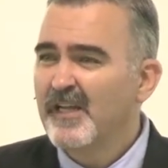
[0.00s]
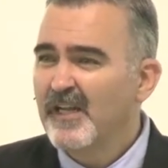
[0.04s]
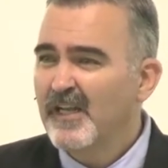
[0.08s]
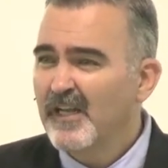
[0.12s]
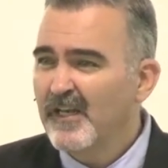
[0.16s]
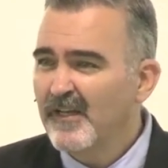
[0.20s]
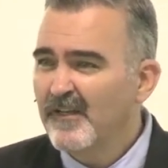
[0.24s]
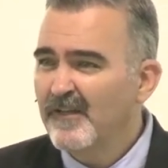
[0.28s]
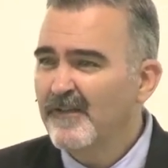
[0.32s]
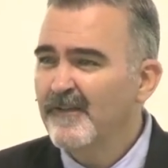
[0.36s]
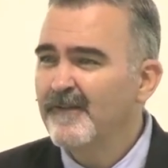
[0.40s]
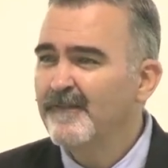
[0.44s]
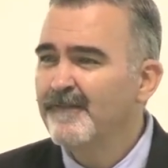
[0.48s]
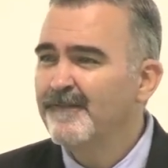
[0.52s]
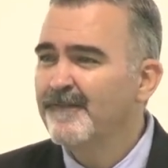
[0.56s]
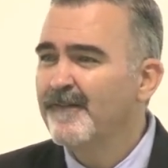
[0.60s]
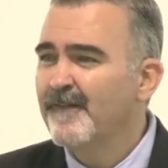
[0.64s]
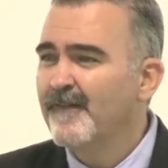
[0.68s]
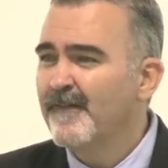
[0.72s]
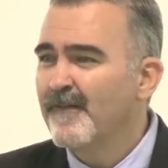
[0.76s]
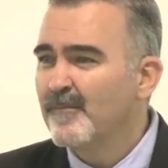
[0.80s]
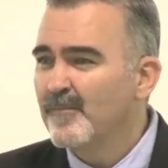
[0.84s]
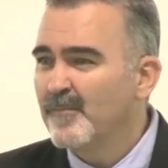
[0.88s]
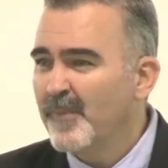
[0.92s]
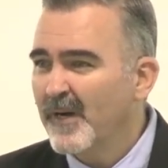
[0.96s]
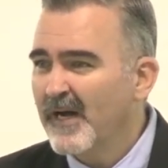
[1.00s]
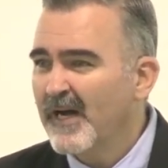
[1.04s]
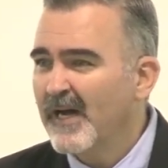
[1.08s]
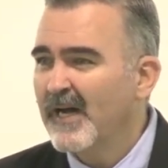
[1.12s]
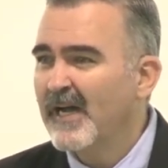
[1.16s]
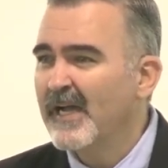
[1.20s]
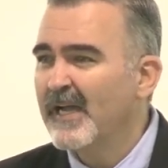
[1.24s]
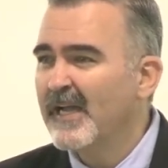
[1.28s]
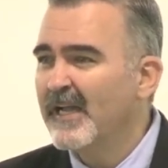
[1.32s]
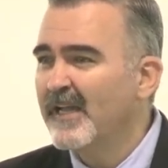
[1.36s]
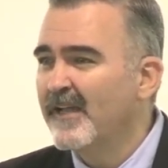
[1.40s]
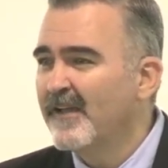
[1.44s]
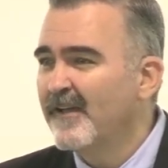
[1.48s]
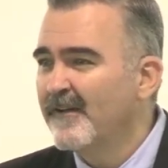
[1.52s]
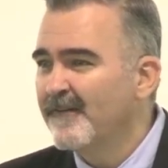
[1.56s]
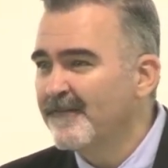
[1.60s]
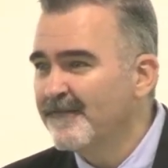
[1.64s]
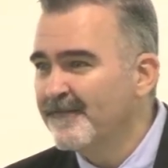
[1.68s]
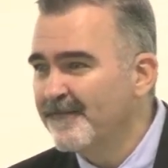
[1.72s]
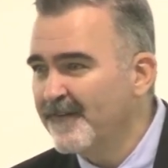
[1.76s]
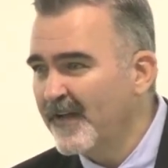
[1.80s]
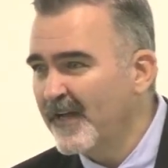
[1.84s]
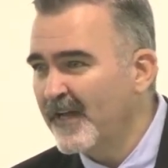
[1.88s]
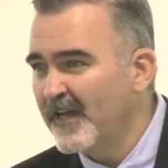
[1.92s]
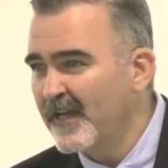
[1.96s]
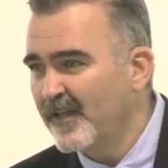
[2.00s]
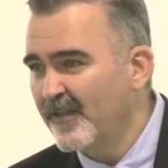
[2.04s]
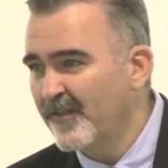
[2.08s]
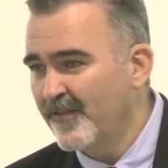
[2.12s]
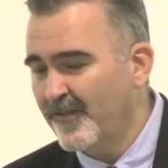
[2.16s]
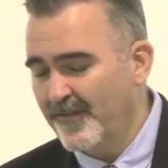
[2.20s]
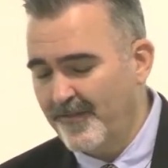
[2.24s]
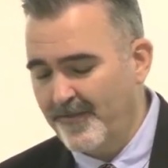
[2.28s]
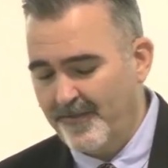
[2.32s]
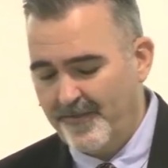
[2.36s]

live by faith.